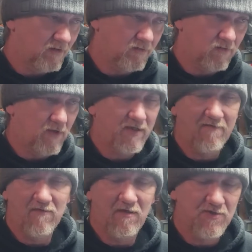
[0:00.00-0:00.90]

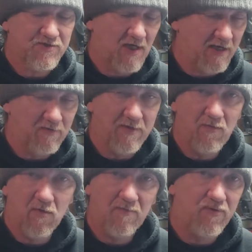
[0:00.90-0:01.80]
whatever else title they
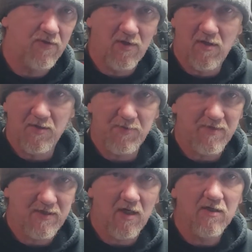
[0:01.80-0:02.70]
want to put on us,
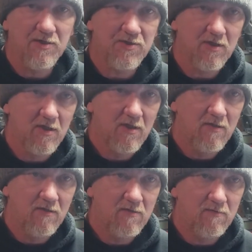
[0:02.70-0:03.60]
because
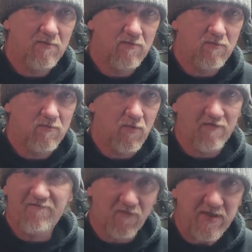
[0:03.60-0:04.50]
we're
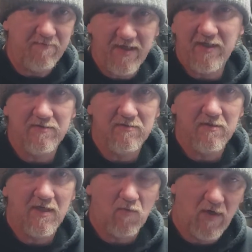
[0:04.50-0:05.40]
free men
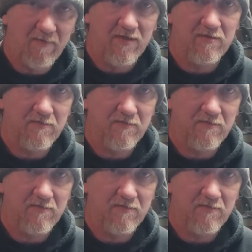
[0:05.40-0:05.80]
and women.